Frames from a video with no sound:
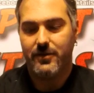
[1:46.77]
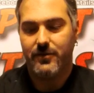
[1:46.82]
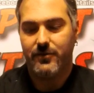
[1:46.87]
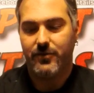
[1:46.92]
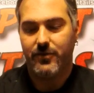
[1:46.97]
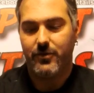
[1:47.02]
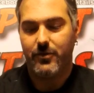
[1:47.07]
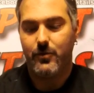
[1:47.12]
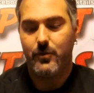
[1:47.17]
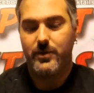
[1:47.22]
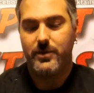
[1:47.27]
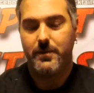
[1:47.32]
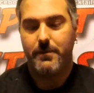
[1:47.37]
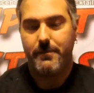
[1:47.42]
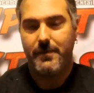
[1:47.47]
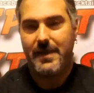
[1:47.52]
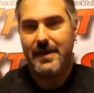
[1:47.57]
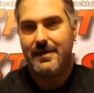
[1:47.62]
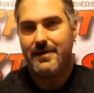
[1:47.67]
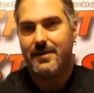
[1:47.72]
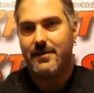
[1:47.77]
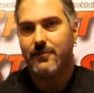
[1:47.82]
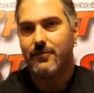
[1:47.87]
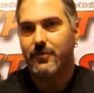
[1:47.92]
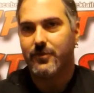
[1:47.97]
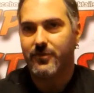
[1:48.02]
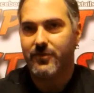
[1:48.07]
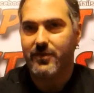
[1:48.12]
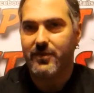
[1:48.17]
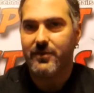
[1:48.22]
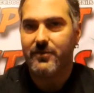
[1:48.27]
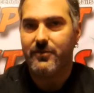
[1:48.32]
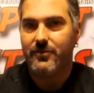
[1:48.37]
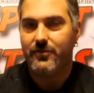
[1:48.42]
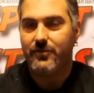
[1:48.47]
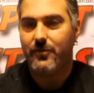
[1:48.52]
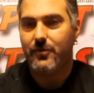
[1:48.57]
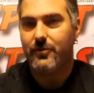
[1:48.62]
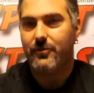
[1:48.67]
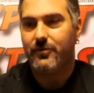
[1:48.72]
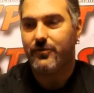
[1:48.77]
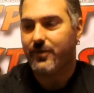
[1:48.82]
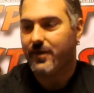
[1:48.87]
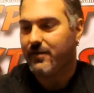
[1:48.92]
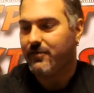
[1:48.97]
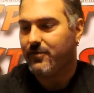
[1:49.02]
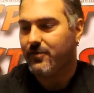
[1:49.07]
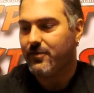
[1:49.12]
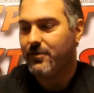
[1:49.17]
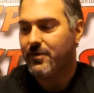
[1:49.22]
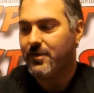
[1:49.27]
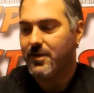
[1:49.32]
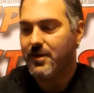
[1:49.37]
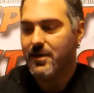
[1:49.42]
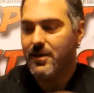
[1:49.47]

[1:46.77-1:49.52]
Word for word: to show you what the main difference is as far as flavor.